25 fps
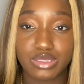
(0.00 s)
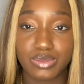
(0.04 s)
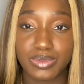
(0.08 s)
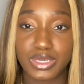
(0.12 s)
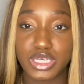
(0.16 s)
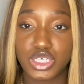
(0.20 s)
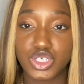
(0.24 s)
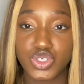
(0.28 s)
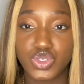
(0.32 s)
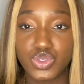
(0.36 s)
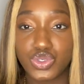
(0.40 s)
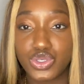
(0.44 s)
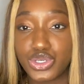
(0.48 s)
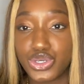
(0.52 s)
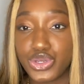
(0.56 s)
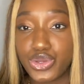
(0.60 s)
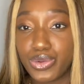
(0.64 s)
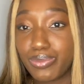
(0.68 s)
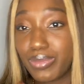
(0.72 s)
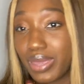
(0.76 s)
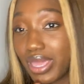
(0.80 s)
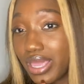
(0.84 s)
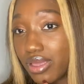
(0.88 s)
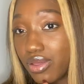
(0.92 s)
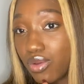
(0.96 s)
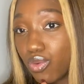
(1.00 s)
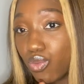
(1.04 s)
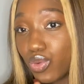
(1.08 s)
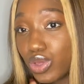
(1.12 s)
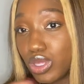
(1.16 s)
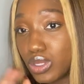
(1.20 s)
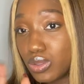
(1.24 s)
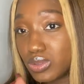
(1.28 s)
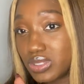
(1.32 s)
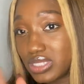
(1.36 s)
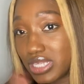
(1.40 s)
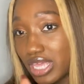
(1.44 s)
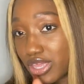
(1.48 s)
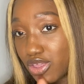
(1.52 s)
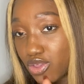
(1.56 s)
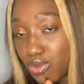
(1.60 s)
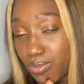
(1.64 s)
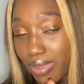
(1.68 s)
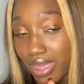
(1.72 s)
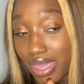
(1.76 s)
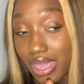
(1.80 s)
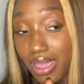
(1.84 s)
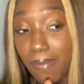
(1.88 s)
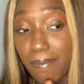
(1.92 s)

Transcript: make sure you make what you say you make.